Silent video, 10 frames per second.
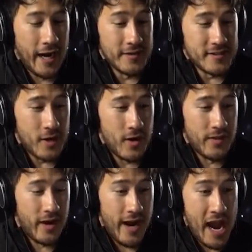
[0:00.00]
how's it going
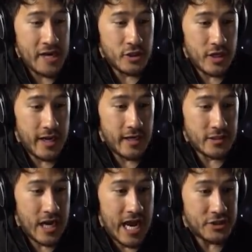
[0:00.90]
there, hash-slinging
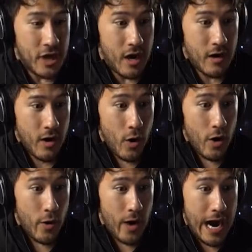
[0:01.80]
slasher?
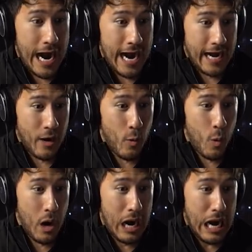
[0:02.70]
Oh, hi,
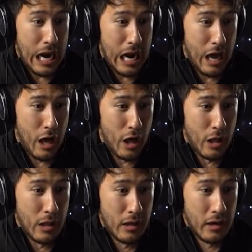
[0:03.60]

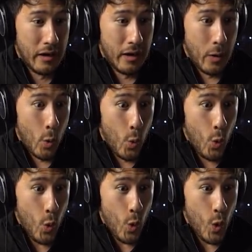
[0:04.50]
well.
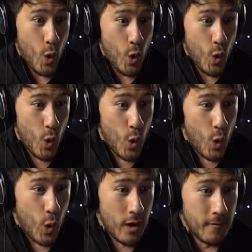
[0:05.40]

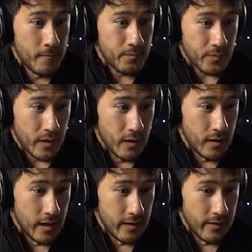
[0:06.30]
Ooh!
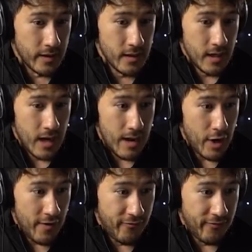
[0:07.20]
Alright then, I'm
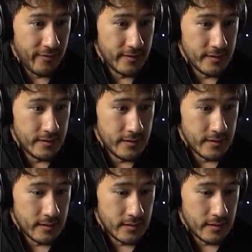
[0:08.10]
off!
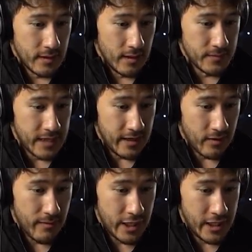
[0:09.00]
I'm taking
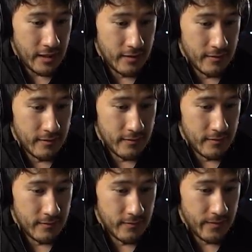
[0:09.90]
the money
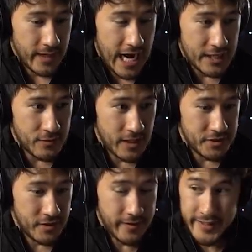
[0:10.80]
from the cash
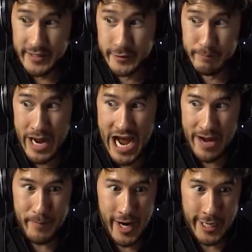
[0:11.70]
register. It's my
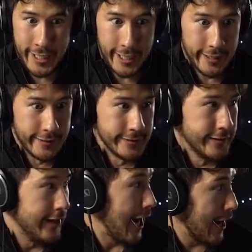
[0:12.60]
money!
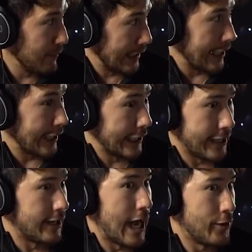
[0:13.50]
I'm legally
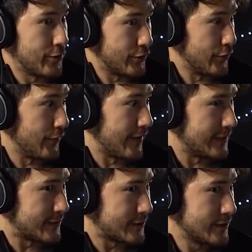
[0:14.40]
allowed to do
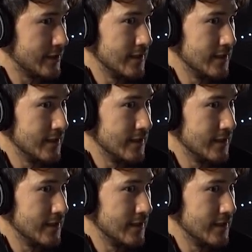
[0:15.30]
this!